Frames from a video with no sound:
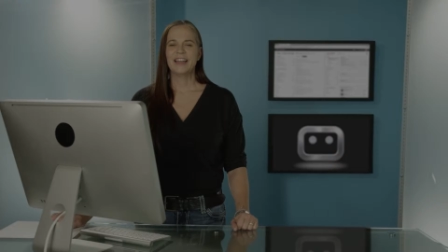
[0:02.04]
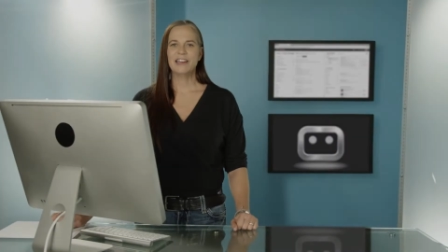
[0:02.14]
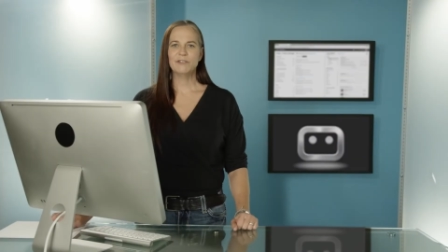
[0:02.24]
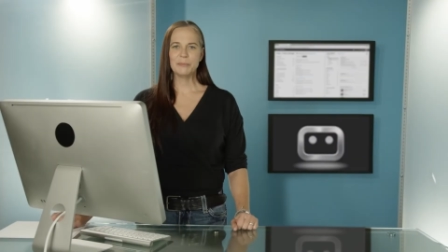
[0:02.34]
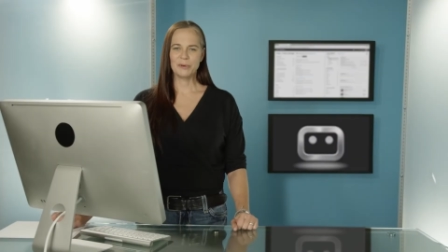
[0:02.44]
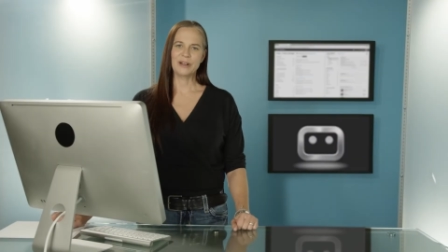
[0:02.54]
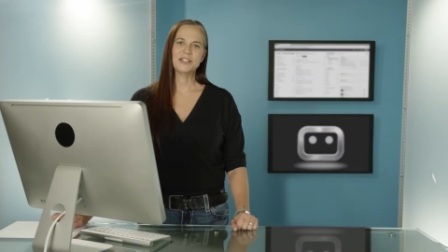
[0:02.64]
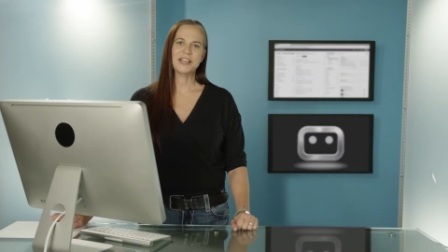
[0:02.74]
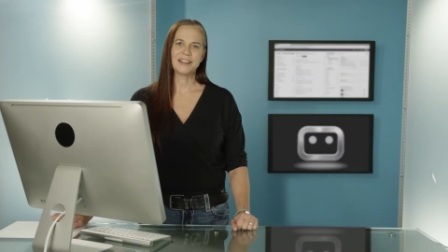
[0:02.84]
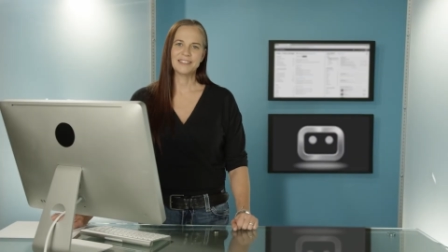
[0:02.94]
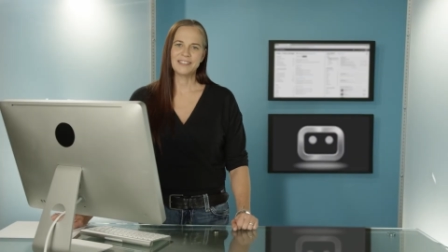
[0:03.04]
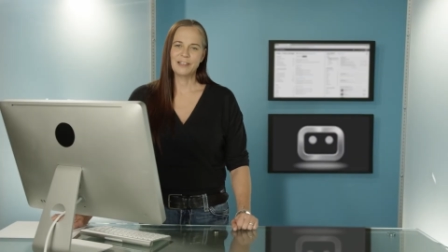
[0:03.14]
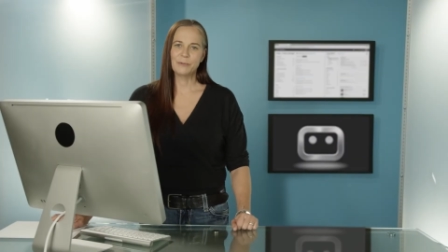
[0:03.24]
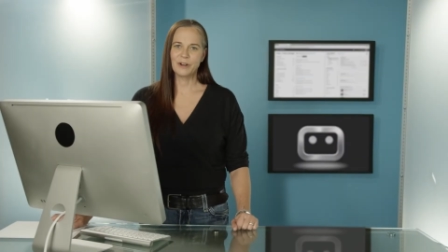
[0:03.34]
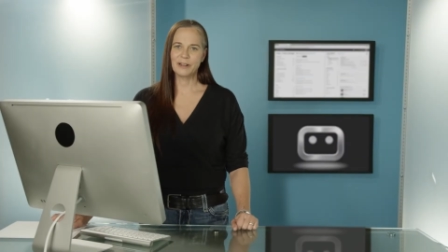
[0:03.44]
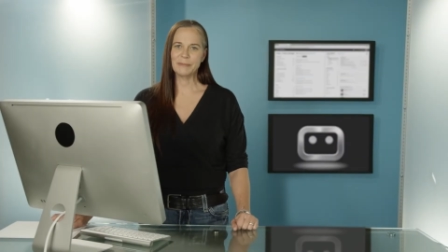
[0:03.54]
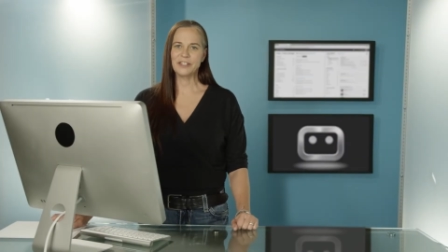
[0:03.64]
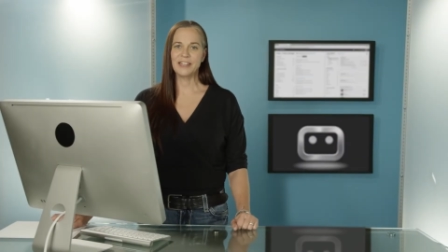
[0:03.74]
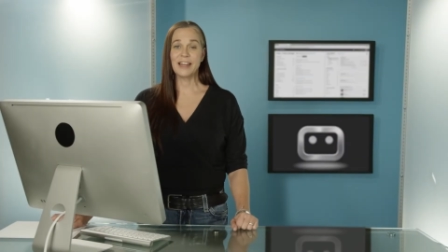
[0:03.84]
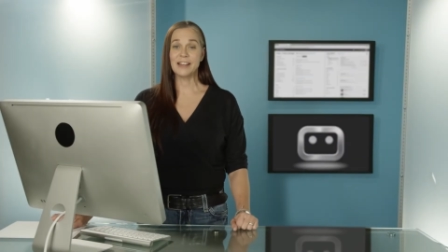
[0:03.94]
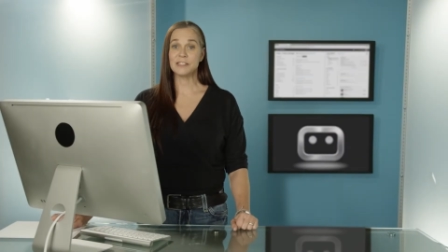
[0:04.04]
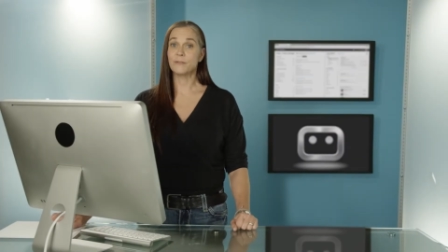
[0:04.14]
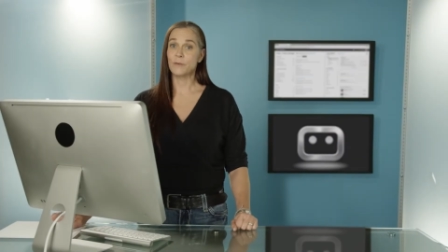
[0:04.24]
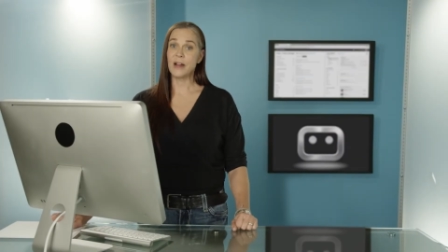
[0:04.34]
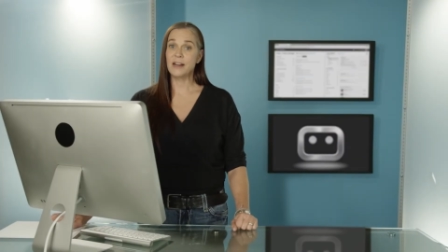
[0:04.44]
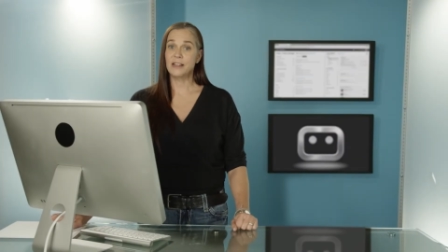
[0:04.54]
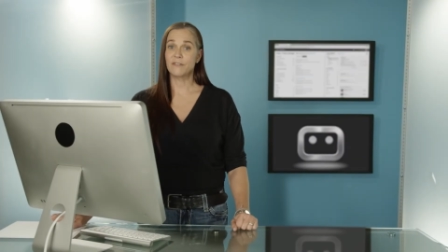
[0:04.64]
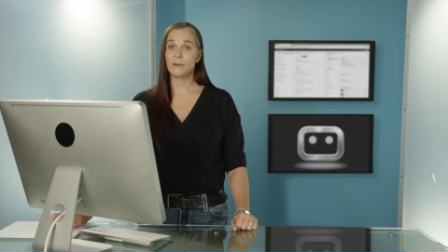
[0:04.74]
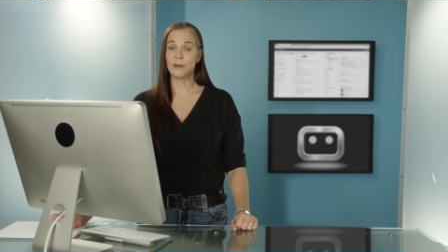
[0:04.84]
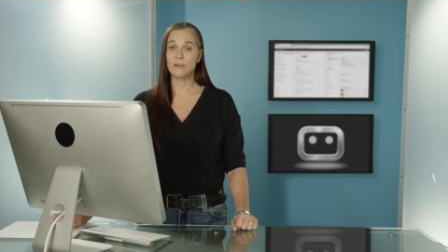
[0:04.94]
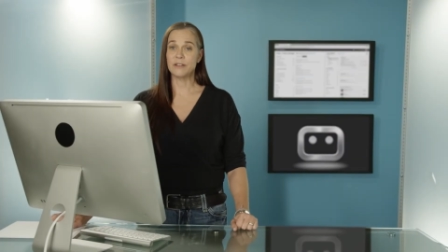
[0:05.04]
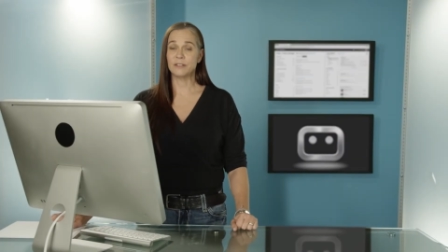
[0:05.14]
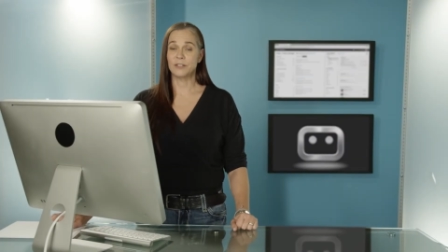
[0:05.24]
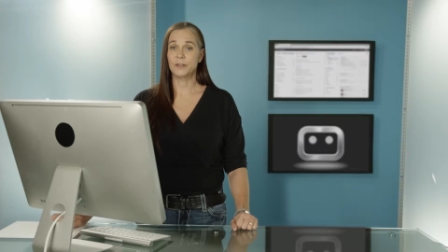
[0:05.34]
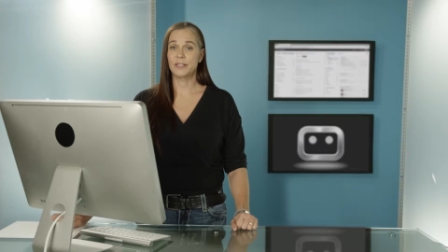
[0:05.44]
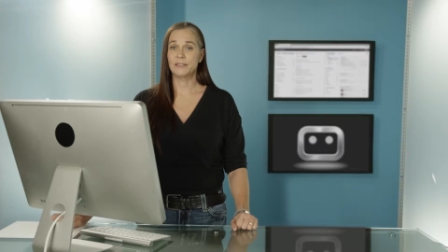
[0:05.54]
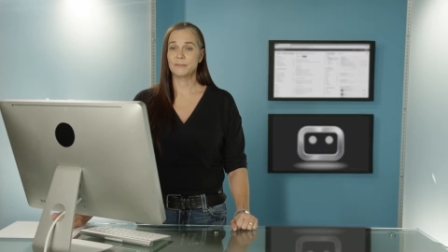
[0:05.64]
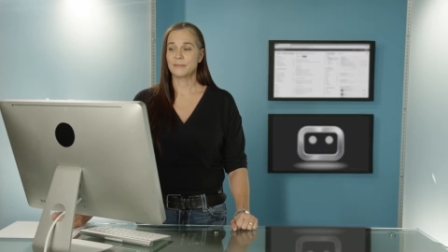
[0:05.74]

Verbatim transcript: Every project in Workamajig has a variety of components to it.